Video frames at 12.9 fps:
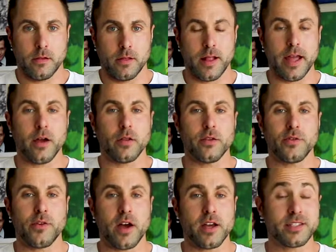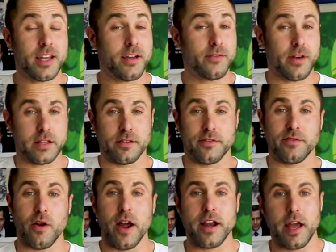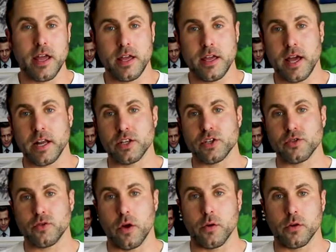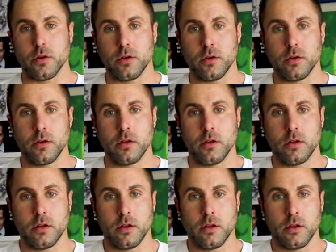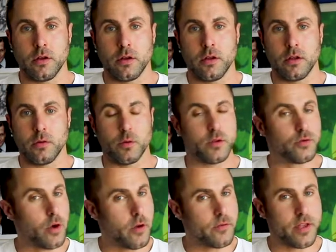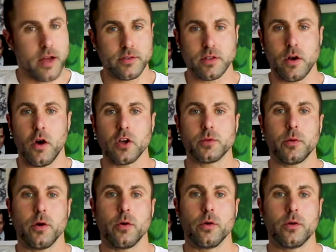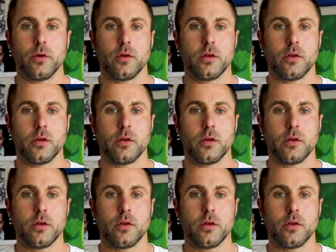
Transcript: Late on the Thursday, in fact the Friday, he had a stroke. We drove down to the hospital.